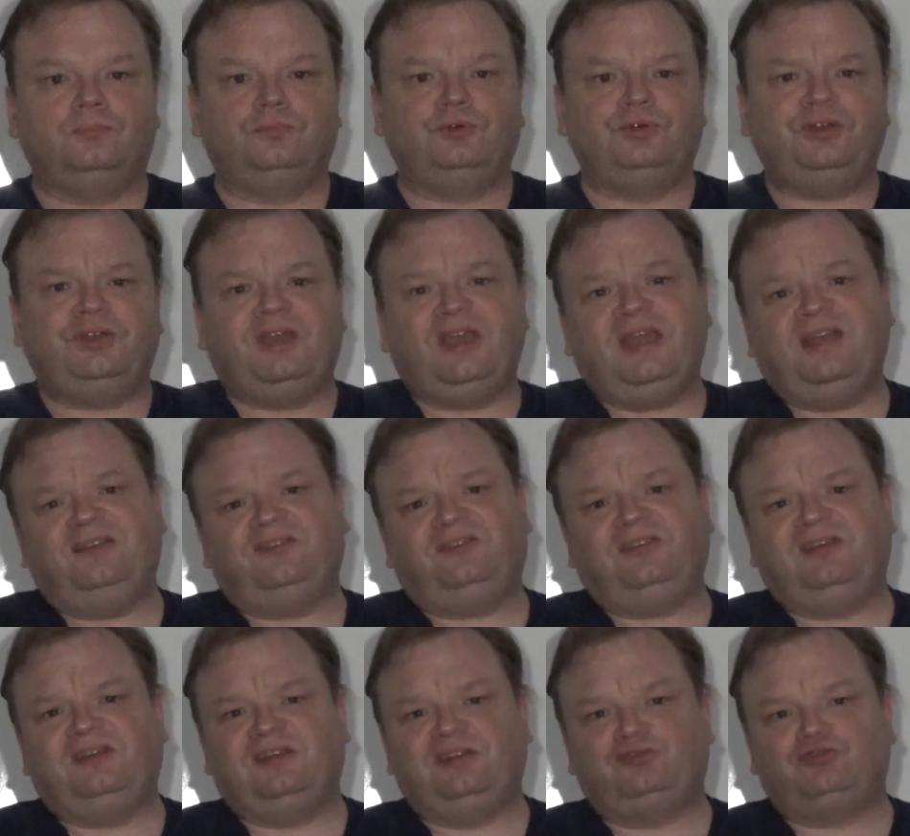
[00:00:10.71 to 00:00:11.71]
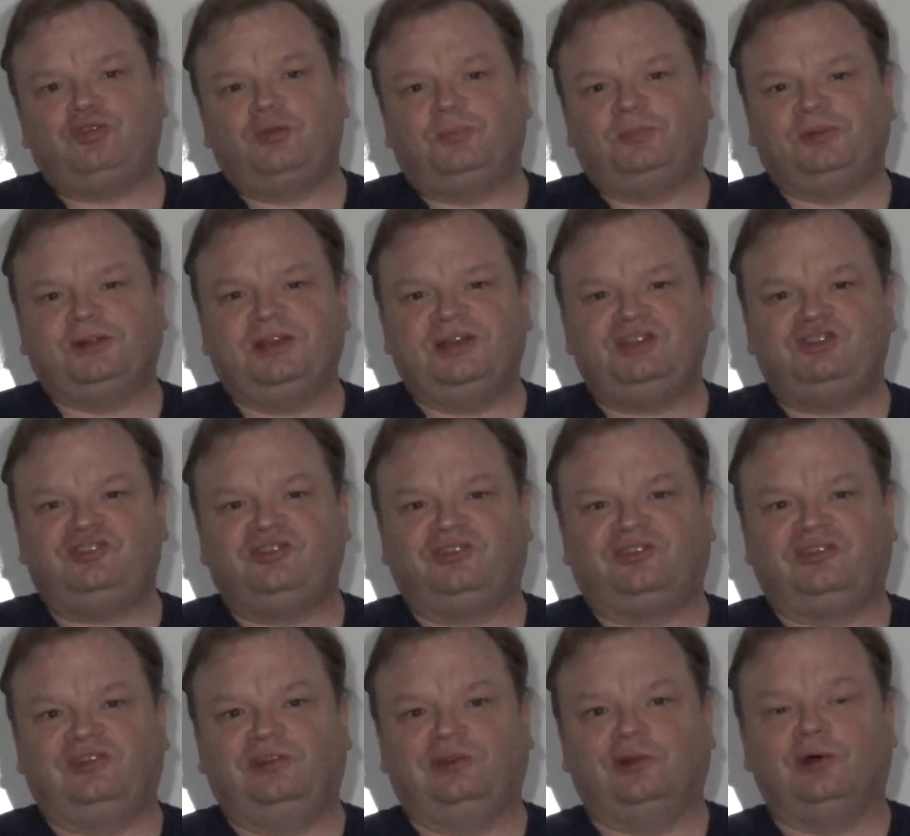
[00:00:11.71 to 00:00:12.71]
Well, you can't say that Triple H
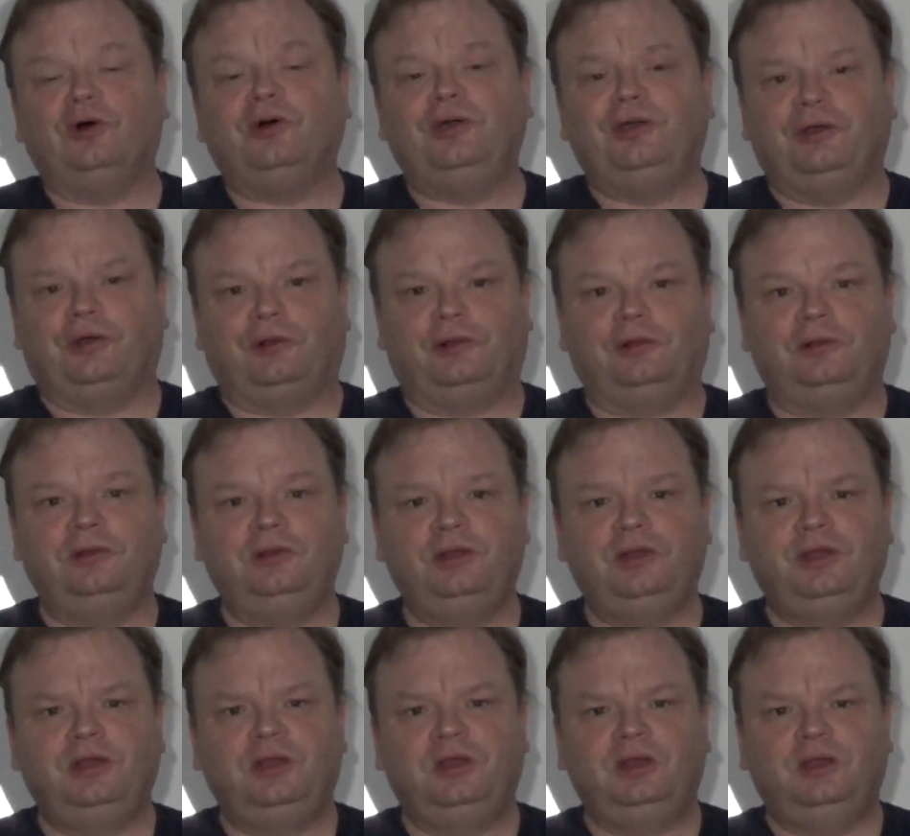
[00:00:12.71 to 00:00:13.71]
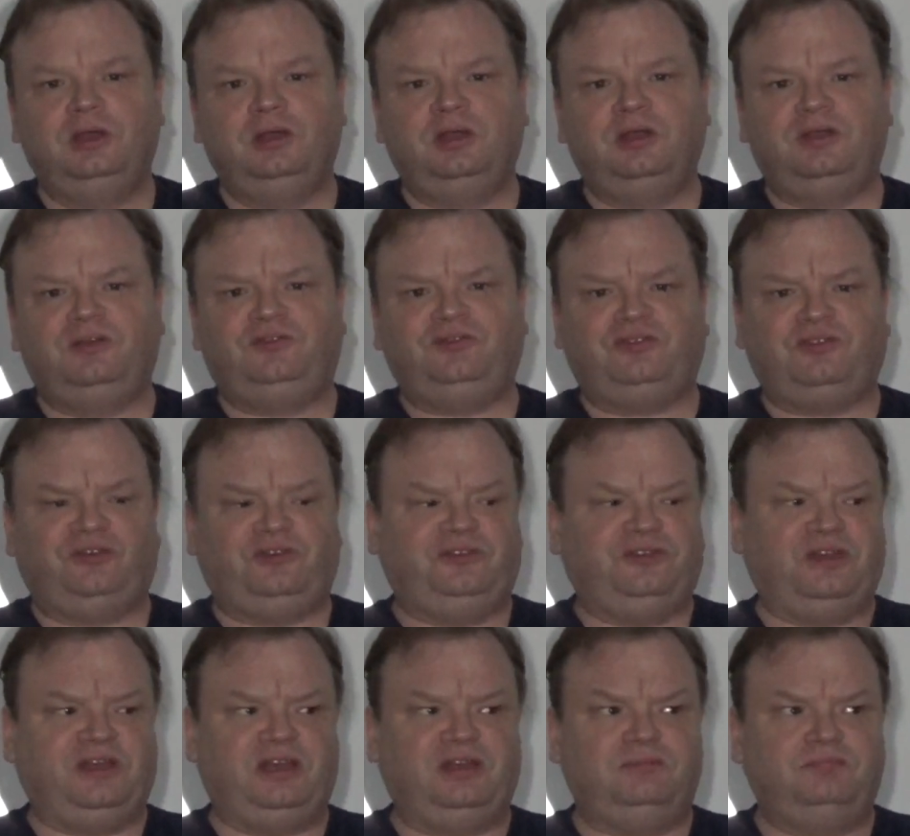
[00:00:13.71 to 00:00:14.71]
isn't loyal. It's just
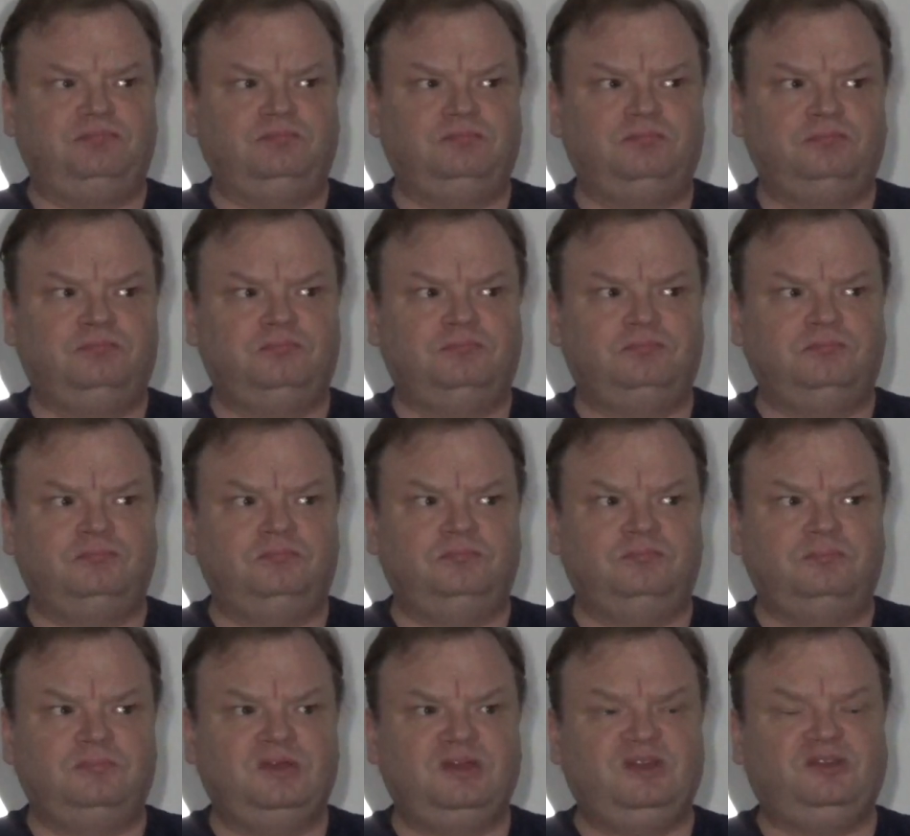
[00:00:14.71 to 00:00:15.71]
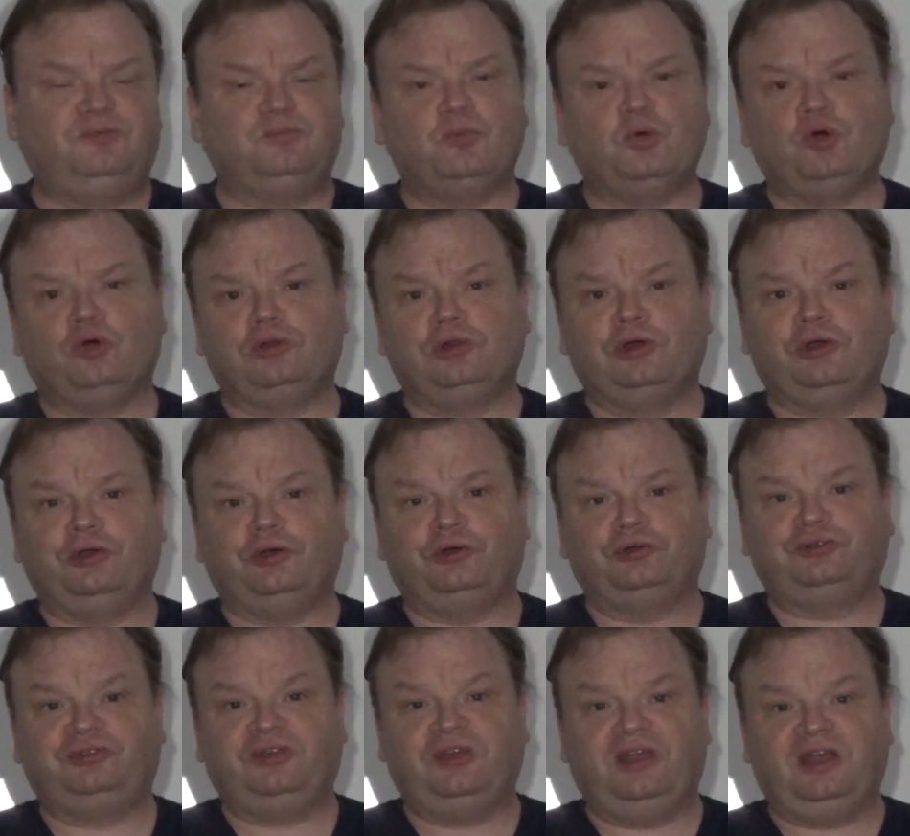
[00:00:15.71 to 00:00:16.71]
that he's more loyal
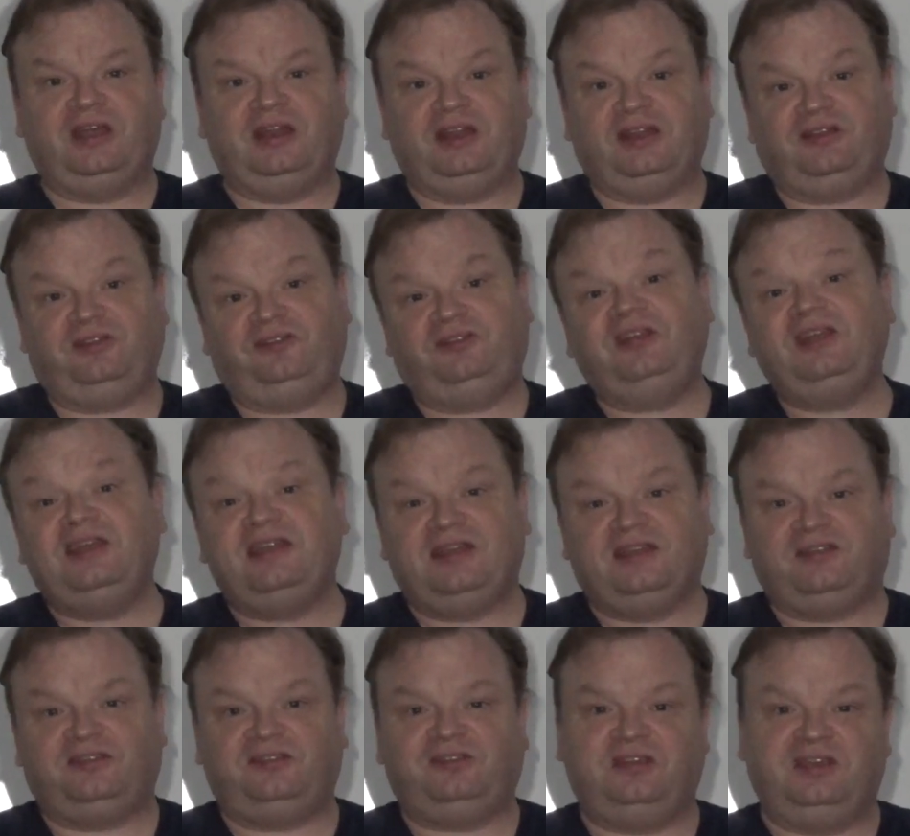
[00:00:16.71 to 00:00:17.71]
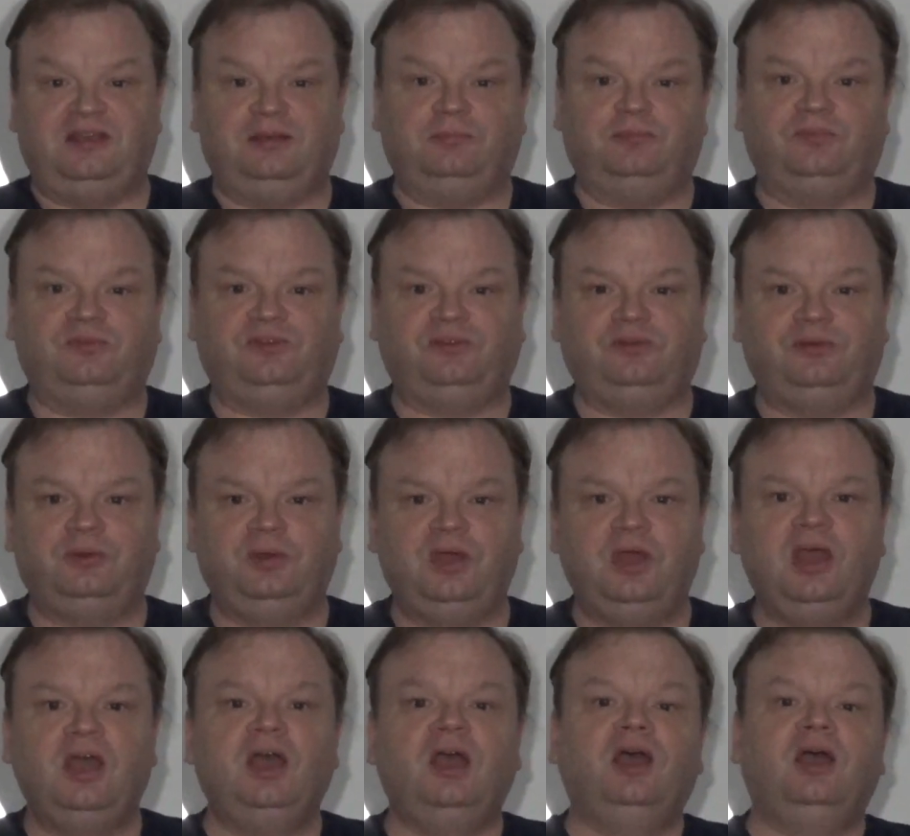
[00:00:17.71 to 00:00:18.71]
to NXT, it seems.
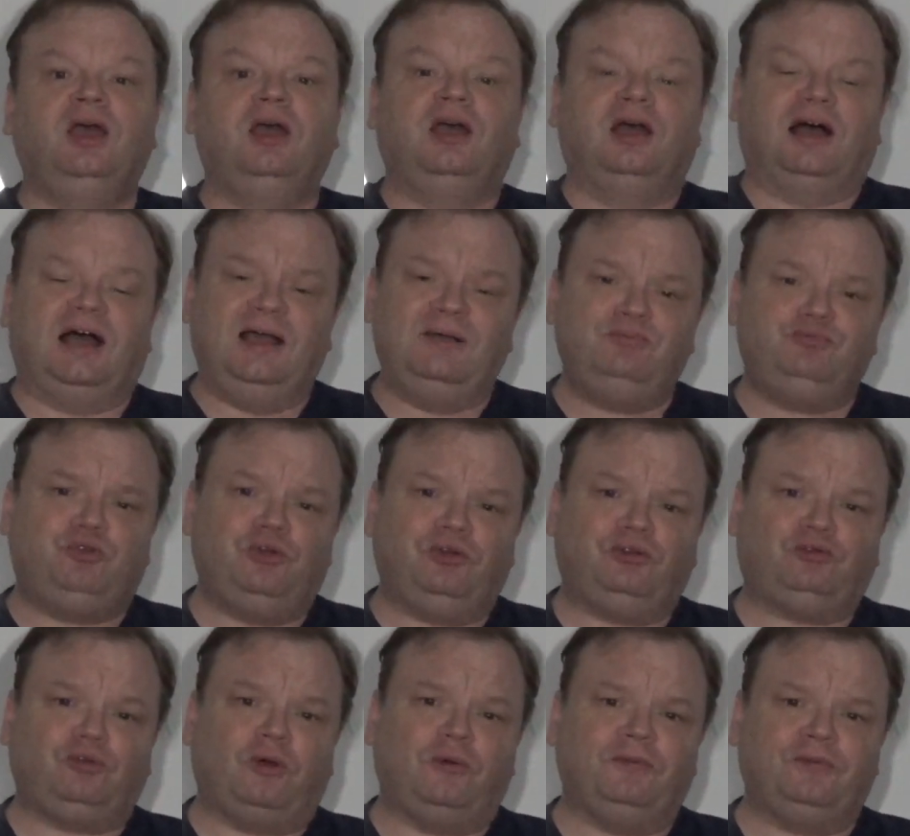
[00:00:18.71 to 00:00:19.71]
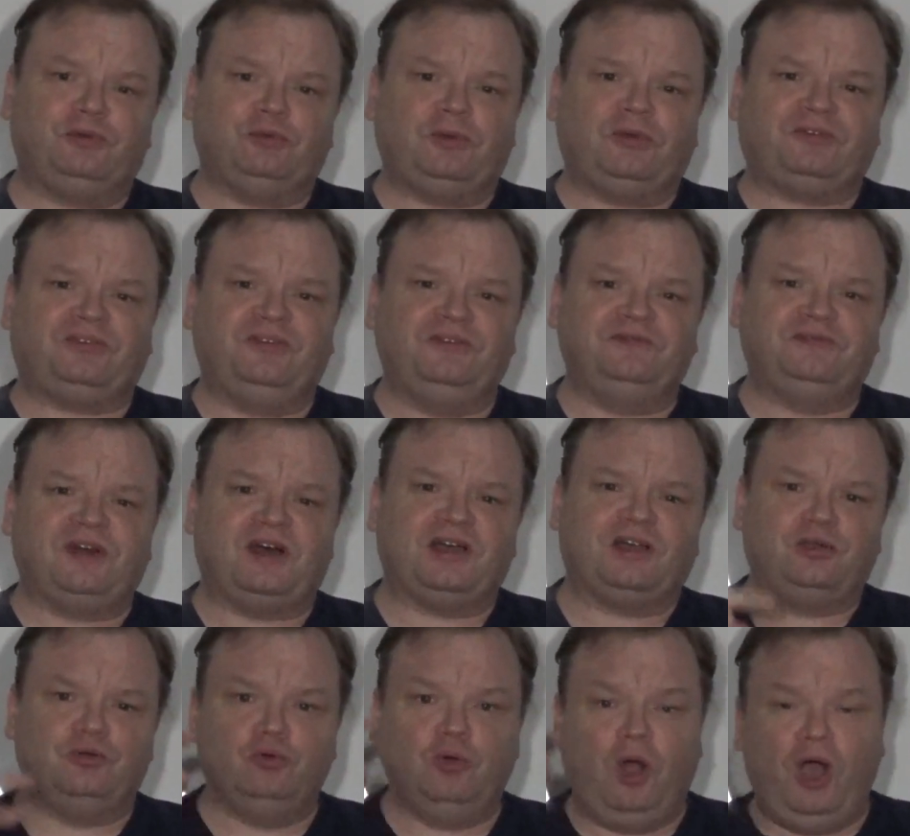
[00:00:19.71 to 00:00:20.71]
I'm Chris Wolvie with the Wrestling Vlog,
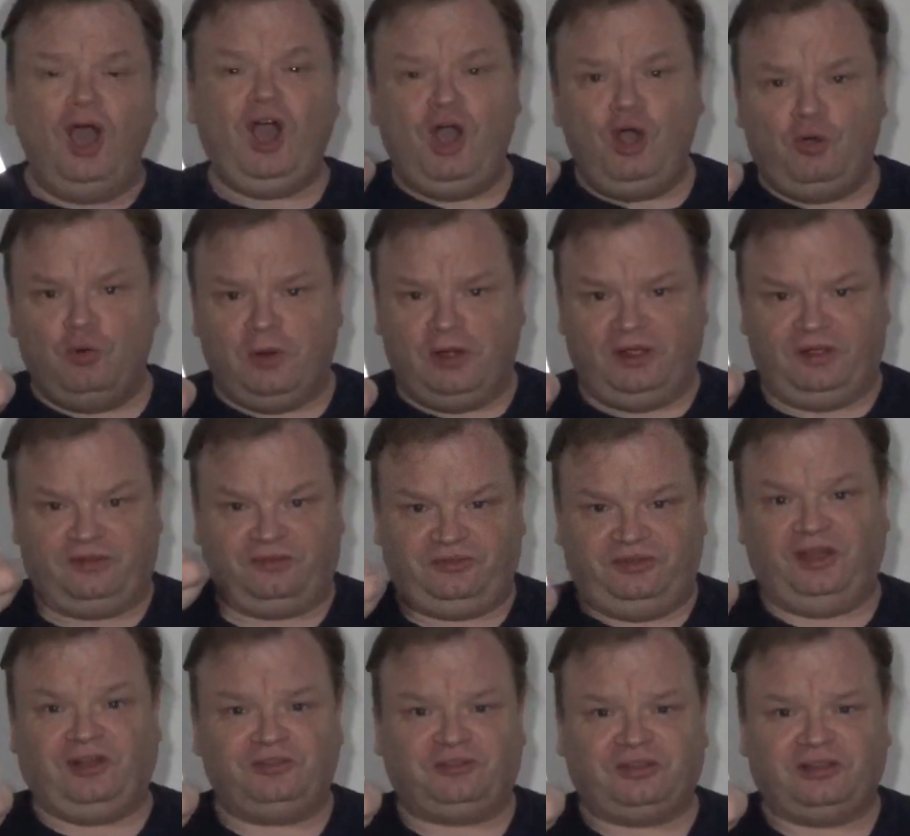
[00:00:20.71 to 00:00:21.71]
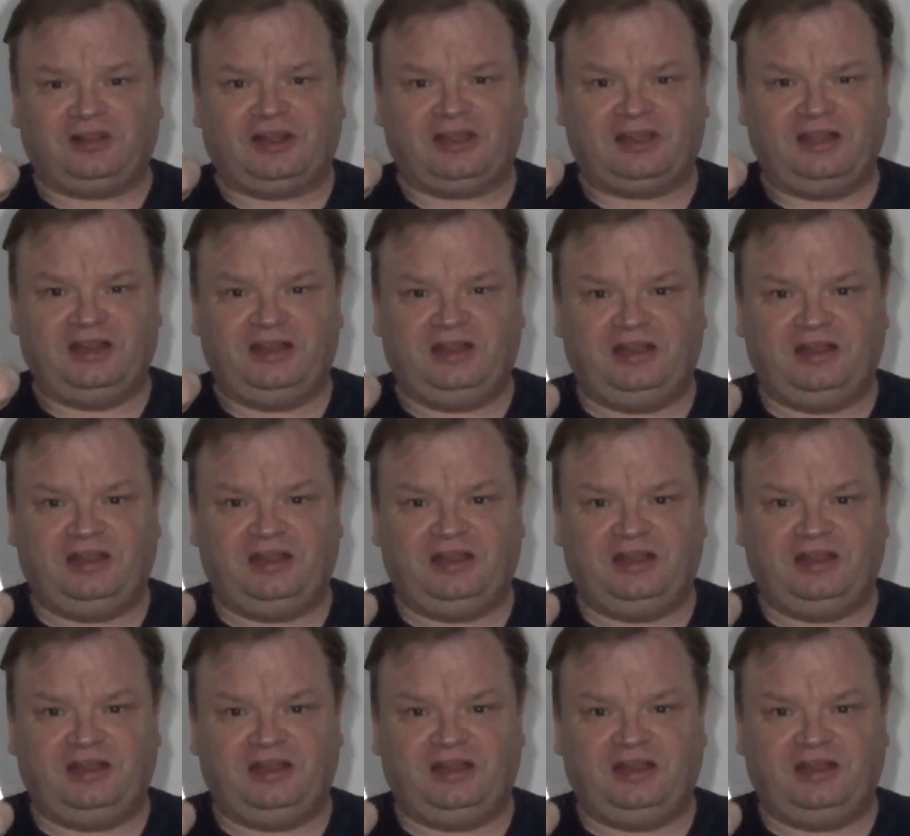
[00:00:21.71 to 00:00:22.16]
who always tells it like it